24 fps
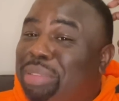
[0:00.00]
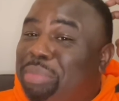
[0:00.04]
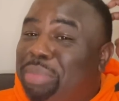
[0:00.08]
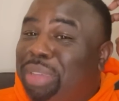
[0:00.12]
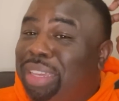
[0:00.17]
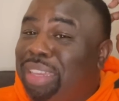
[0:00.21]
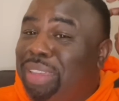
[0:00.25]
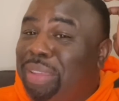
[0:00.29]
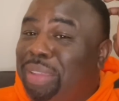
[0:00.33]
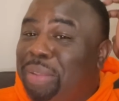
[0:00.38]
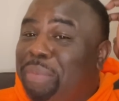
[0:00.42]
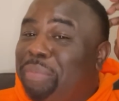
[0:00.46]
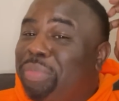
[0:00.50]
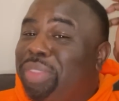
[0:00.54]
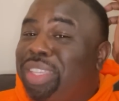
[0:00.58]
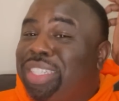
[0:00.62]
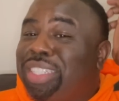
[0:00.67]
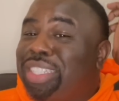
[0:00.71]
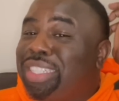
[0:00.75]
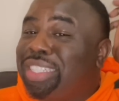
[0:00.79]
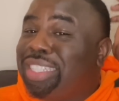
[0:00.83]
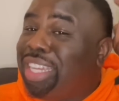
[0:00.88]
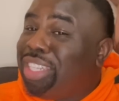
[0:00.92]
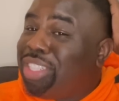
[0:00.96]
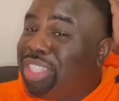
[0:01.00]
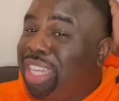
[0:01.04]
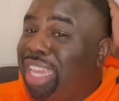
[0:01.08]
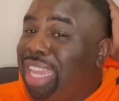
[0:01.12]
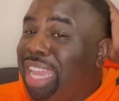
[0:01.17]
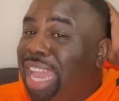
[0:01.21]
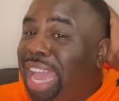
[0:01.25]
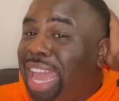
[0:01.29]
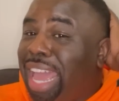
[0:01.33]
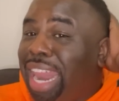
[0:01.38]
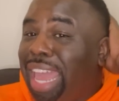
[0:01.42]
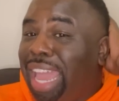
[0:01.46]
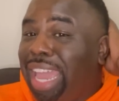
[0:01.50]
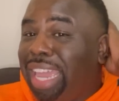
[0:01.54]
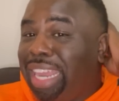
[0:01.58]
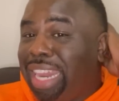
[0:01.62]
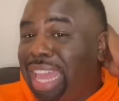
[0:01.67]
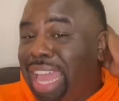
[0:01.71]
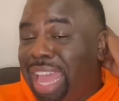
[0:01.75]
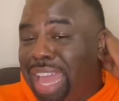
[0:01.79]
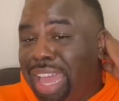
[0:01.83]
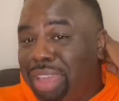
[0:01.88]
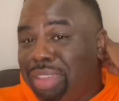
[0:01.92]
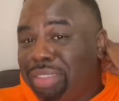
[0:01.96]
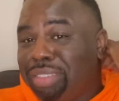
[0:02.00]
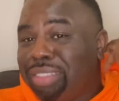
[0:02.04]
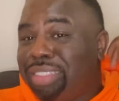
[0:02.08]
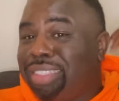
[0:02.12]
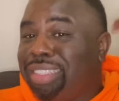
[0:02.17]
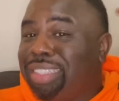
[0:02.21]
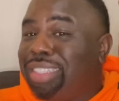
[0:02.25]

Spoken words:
to be? She said she ain't got eight out.